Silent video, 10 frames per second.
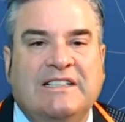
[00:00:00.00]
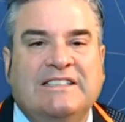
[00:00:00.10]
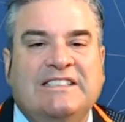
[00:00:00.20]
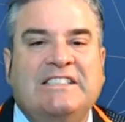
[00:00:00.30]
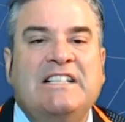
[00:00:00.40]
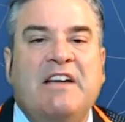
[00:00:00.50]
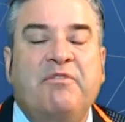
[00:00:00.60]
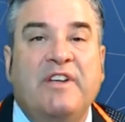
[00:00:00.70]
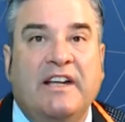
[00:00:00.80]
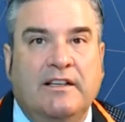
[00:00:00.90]

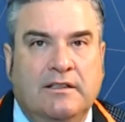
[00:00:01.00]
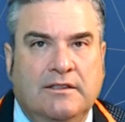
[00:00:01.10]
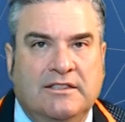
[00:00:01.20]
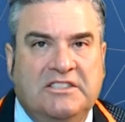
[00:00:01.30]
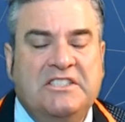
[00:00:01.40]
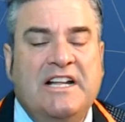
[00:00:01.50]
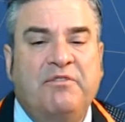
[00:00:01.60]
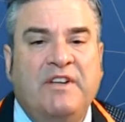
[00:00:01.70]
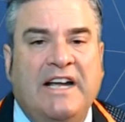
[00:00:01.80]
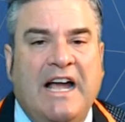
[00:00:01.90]
sniffing